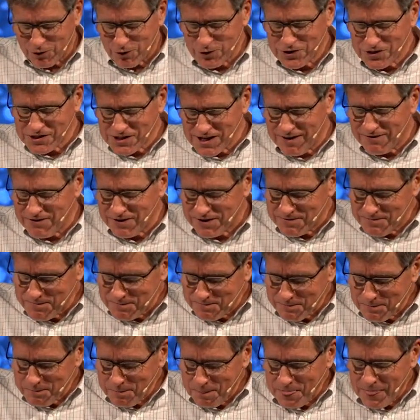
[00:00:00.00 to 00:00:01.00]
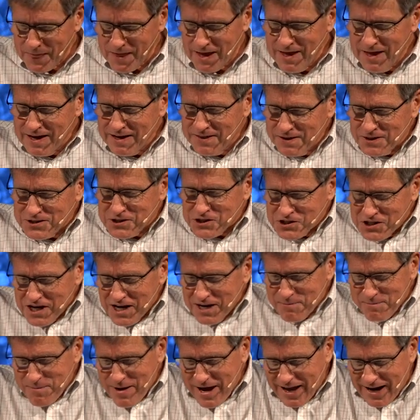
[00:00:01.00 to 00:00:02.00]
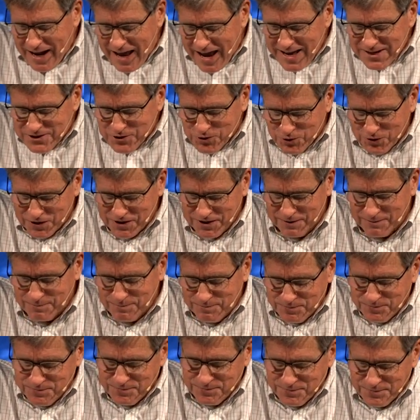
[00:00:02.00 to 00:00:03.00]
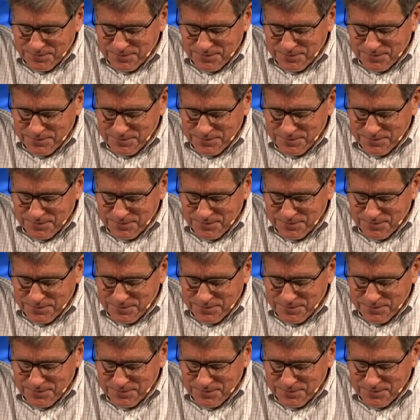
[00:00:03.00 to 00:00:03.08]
Verse 7 The sick man answered him,